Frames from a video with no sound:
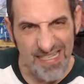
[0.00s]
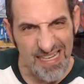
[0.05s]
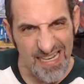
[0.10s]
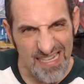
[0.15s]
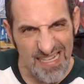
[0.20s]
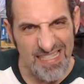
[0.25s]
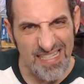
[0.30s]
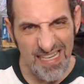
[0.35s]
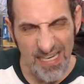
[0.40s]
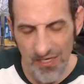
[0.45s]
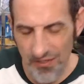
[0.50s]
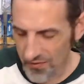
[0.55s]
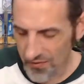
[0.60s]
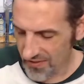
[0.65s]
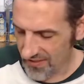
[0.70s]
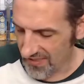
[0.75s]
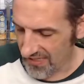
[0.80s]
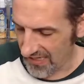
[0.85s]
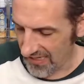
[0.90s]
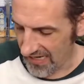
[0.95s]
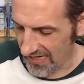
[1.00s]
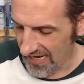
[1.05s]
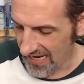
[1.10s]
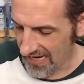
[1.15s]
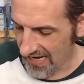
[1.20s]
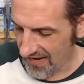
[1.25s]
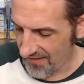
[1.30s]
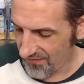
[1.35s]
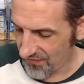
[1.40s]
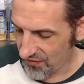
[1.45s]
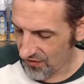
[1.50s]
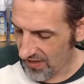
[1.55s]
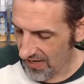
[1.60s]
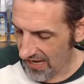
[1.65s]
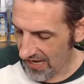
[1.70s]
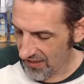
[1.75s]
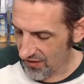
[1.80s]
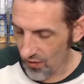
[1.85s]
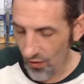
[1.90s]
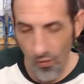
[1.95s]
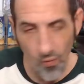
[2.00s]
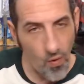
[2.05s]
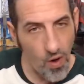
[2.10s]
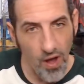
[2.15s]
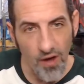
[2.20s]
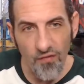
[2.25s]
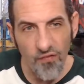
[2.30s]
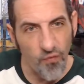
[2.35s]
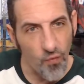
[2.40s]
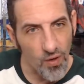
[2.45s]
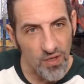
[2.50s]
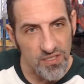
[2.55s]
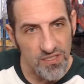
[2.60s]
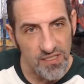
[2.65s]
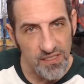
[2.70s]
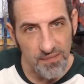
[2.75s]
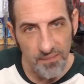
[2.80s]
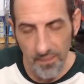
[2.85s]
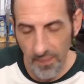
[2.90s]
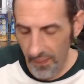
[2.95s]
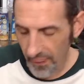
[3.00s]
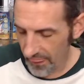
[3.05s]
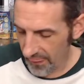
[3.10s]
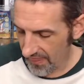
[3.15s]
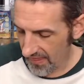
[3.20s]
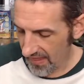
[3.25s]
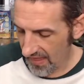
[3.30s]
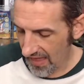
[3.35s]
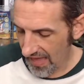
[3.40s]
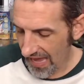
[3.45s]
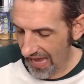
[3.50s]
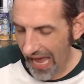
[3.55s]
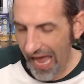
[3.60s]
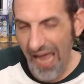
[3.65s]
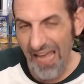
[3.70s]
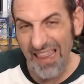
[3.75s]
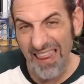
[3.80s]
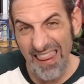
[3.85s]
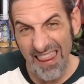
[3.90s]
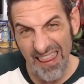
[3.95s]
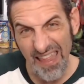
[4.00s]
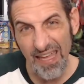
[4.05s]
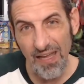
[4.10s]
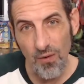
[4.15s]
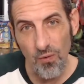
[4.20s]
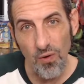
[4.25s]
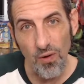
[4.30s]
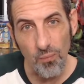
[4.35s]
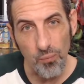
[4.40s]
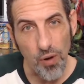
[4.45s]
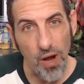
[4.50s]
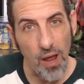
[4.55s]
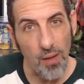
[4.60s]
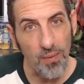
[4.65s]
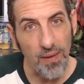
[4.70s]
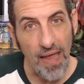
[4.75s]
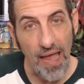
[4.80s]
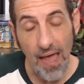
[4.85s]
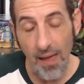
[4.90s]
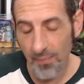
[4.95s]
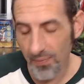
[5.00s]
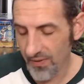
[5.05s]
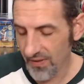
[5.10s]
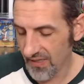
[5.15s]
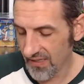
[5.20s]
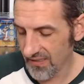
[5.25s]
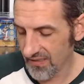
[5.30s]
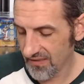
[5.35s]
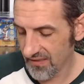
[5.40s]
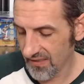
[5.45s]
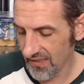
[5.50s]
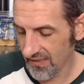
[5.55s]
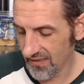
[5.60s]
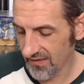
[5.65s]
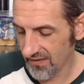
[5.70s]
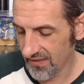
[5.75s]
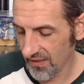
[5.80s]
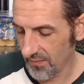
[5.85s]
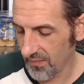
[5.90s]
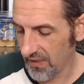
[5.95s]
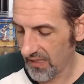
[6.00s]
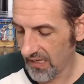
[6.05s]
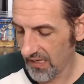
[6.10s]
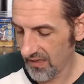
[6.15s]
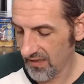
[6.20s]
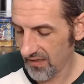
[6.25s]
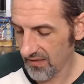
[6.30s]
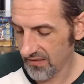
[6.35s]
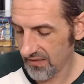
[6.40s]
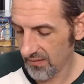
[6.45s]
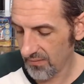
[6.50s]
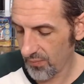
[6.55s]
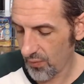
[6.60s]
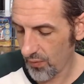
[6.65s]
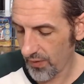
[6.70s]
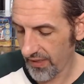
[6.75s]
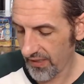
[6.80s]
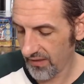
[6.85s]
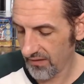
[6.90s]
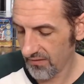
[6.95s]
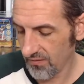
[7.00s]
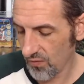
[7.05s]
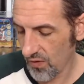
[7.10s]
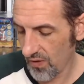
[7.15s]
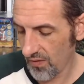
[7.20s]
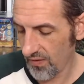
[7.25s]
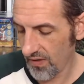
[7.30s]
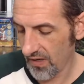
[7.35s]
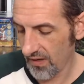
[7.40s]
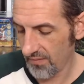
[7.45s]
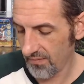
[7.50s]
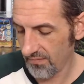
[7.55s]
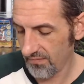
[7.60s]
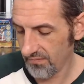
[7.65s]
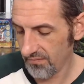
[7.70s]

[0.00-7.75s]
it's interesting, and I don't want to force it. I think what probably happened is that some kid at some point wound up,